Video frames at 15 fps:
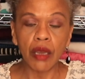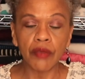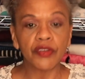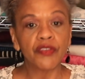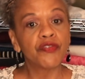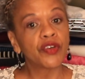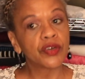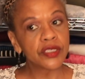The
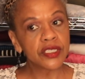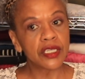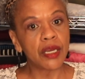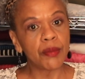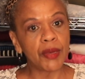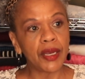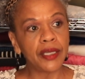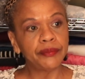first
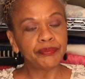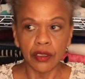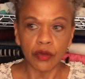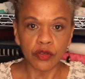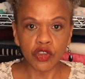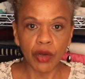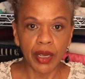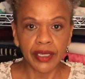time I, you know,
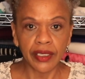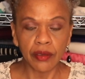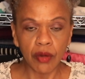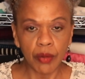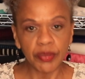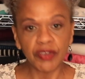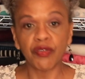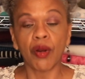tried it
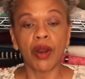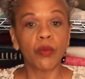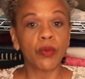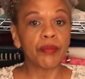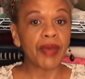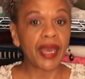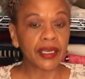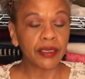on before I
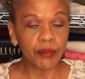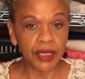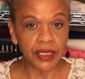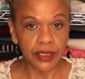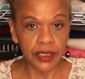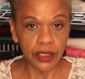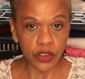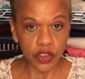went back and made
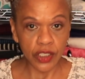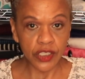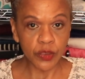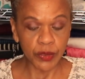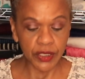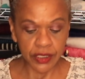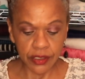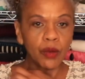the adjustment.